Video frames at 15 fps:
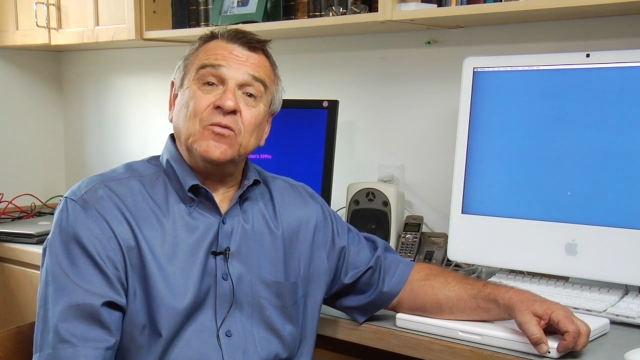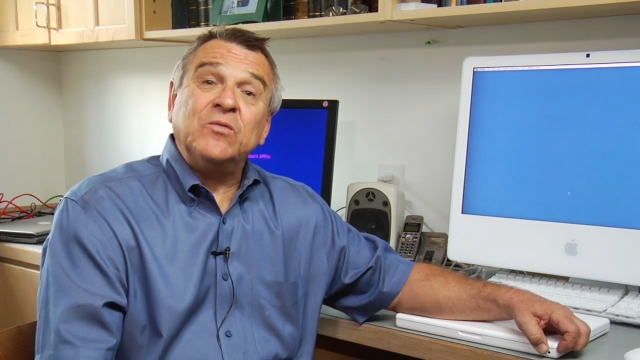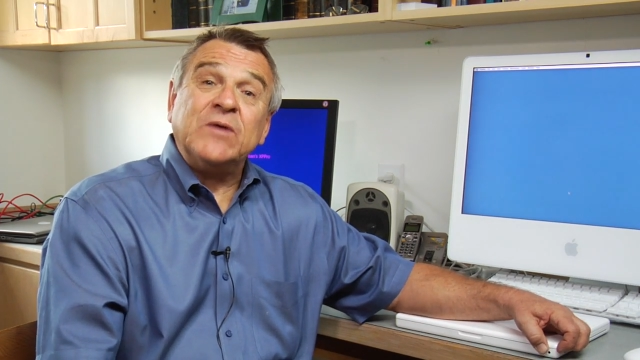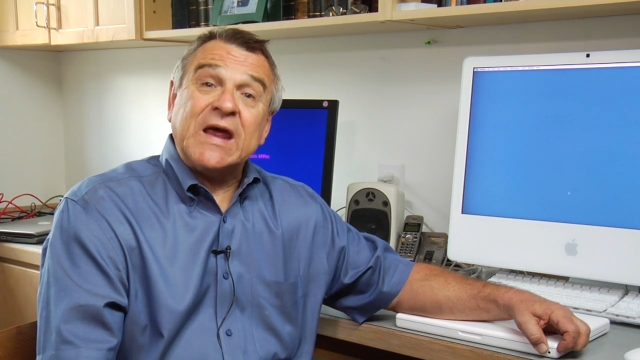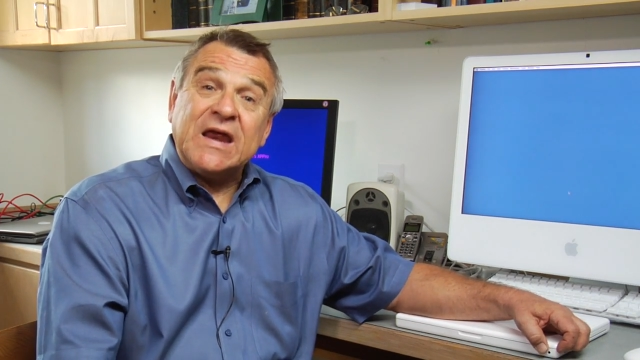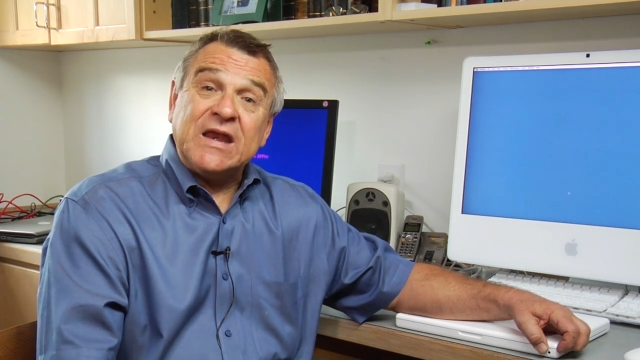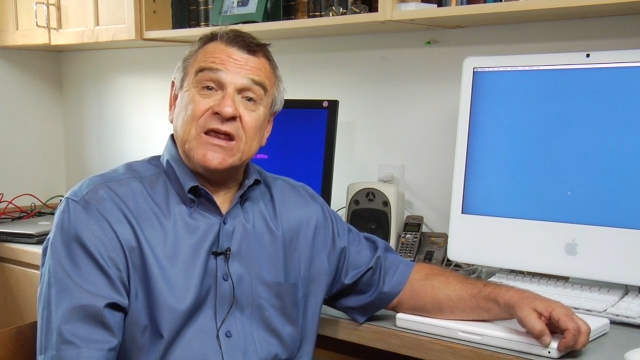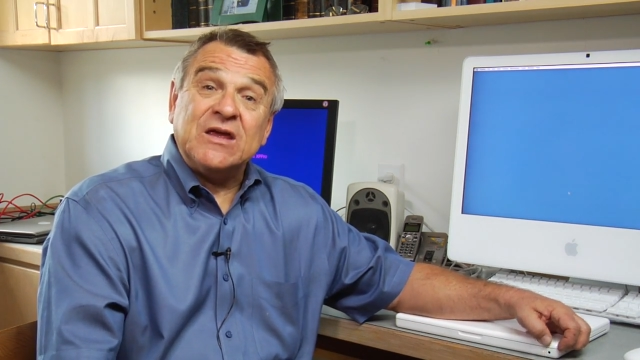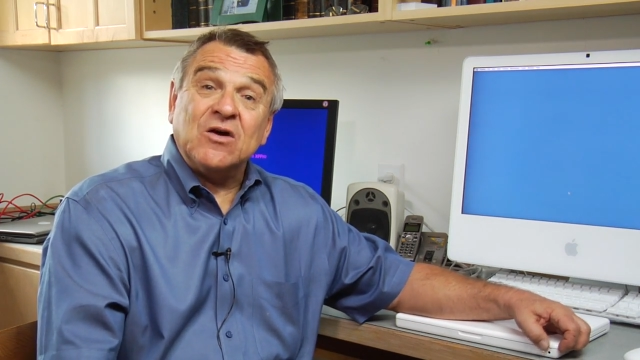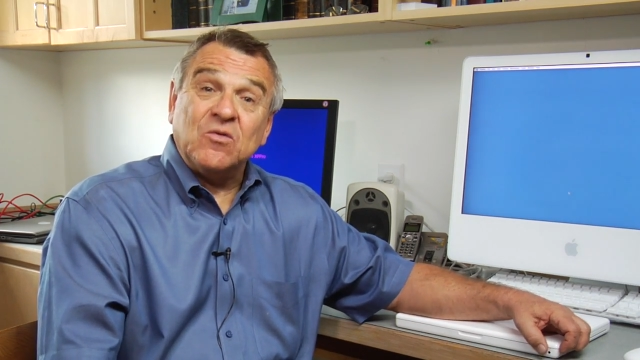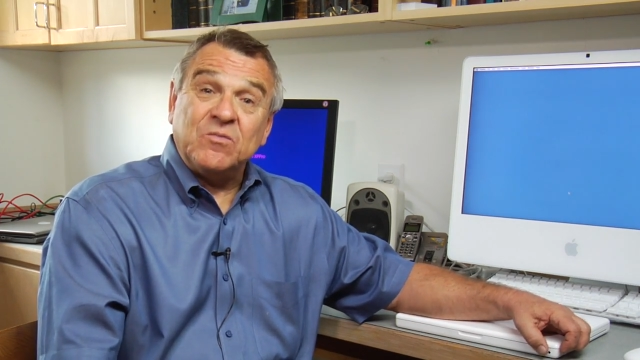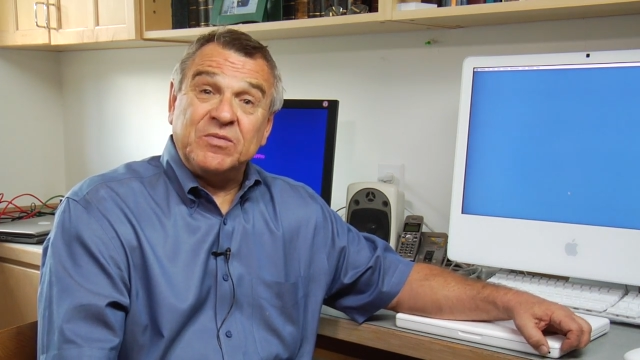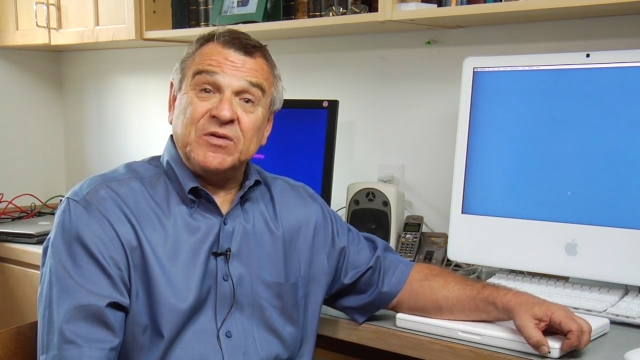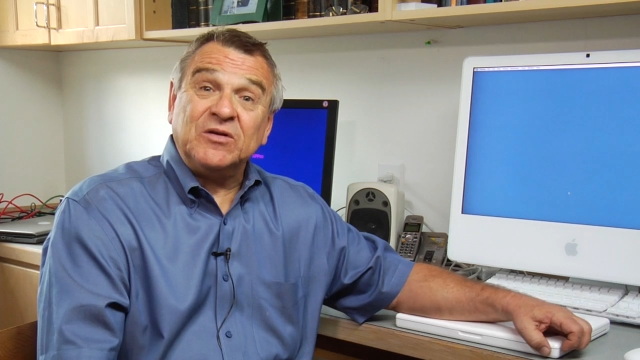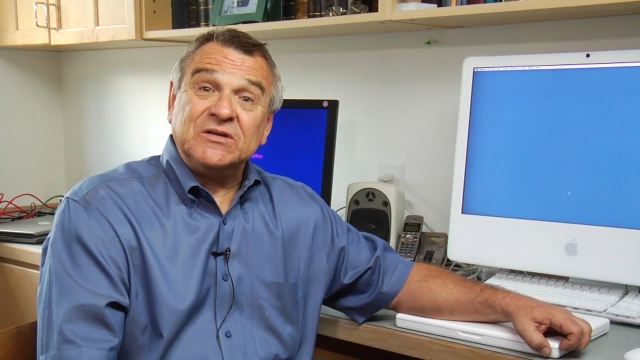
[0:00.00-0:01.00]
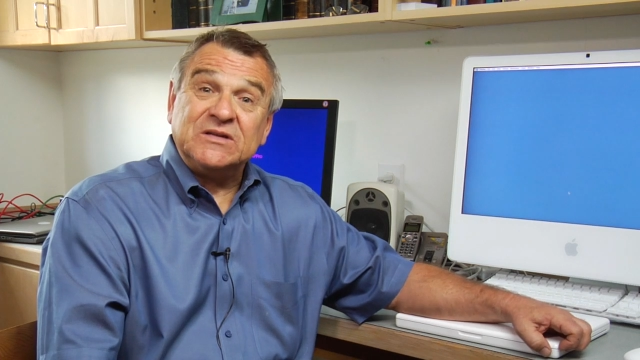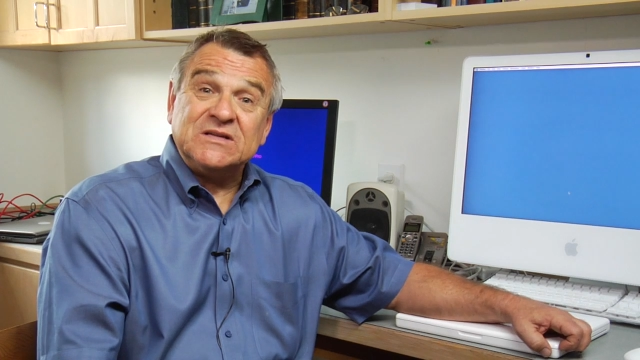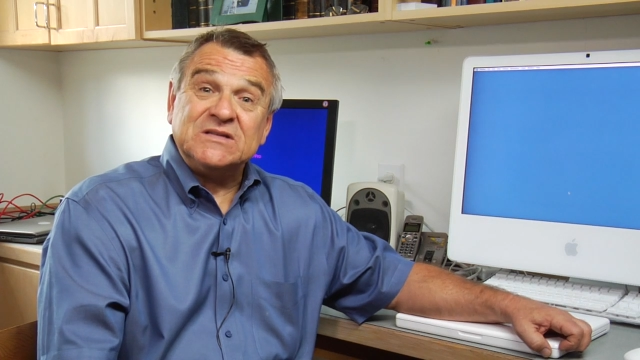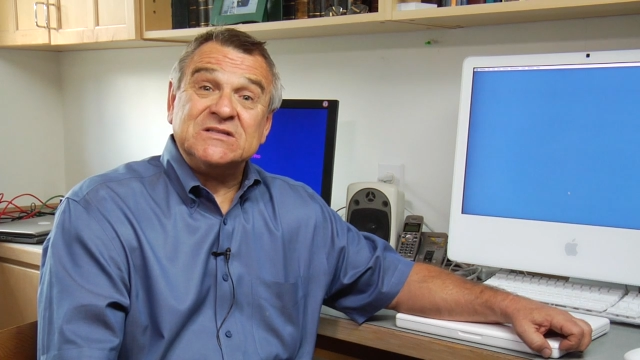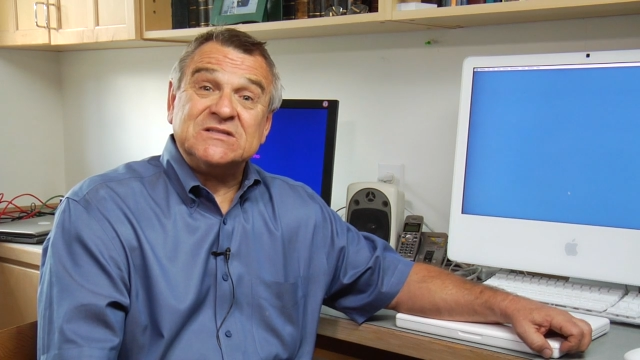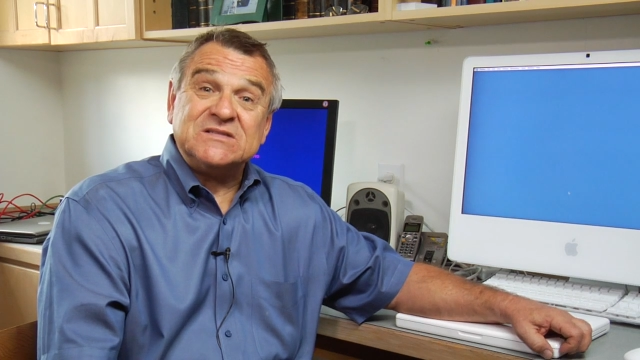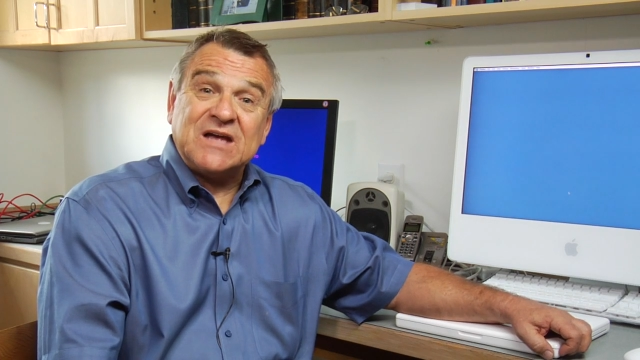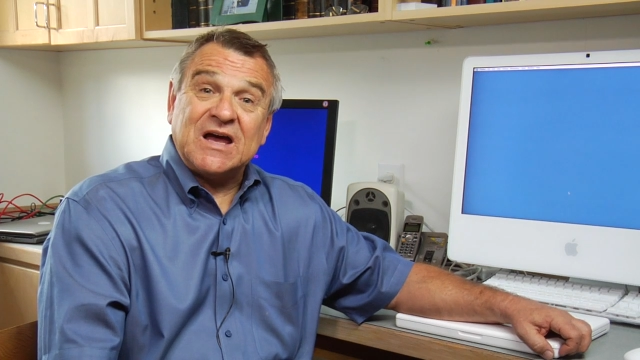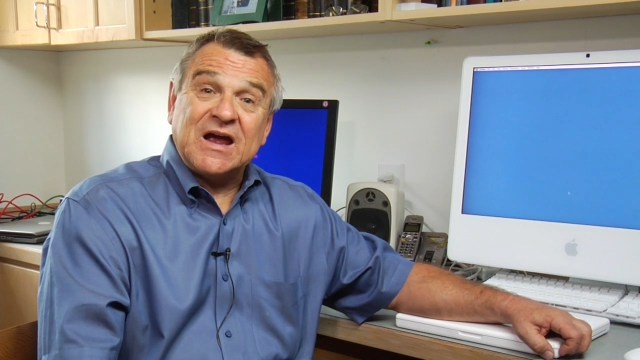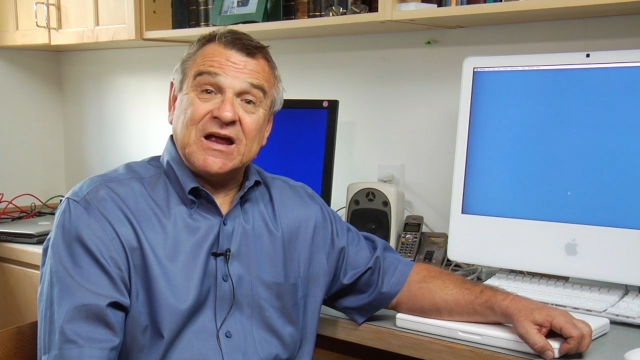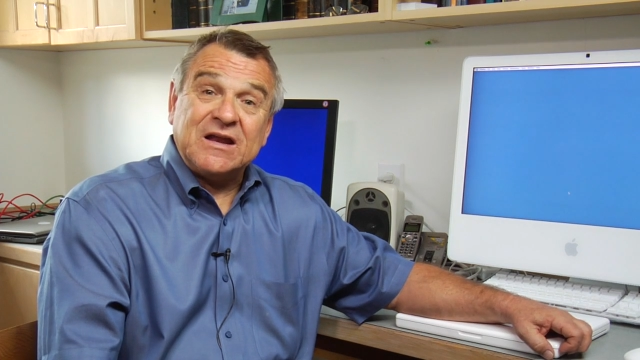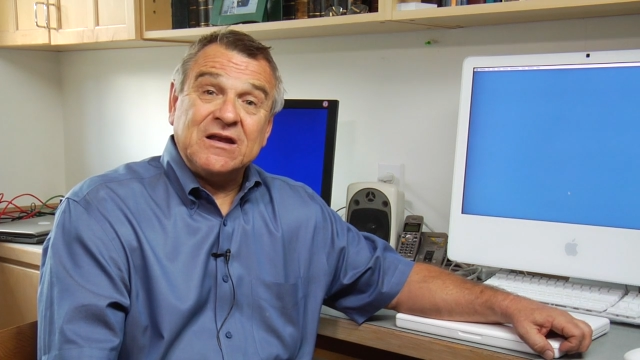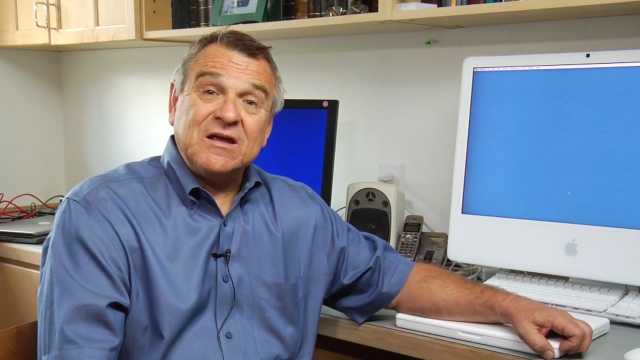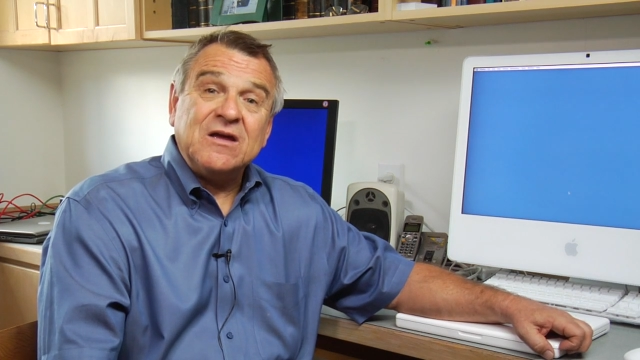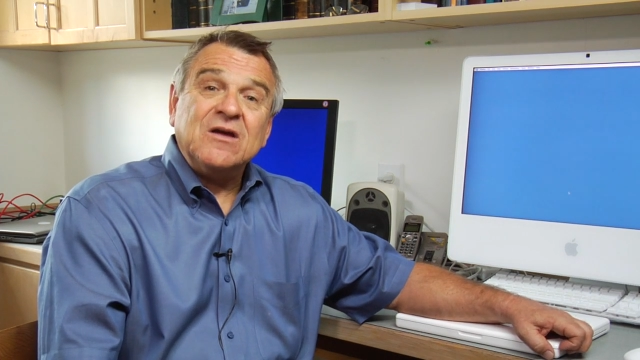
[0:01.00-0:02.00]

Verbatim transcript: radio built inside